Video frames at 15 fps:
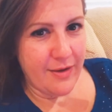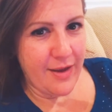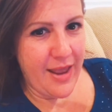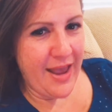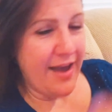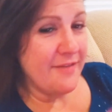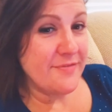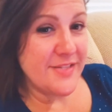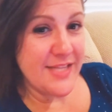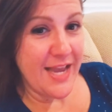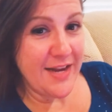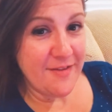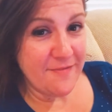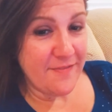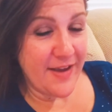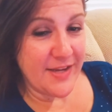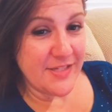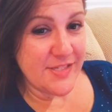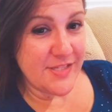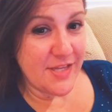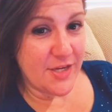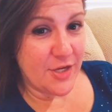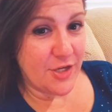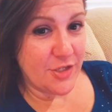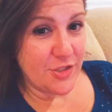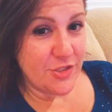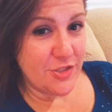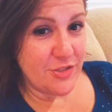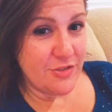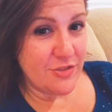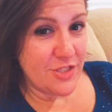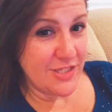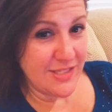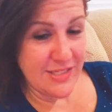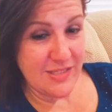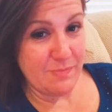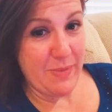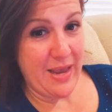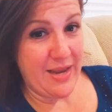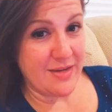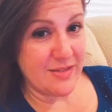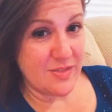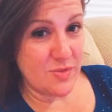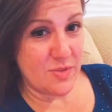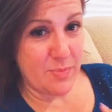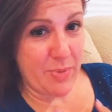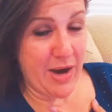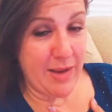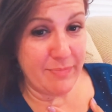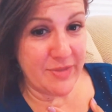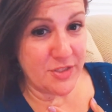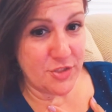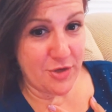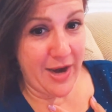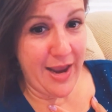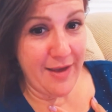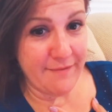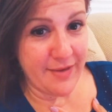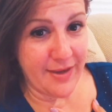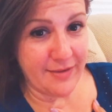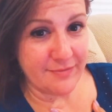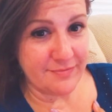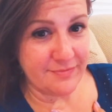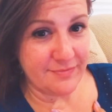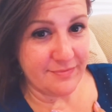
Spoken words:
have side effects that are just as bad as the problem that you're having.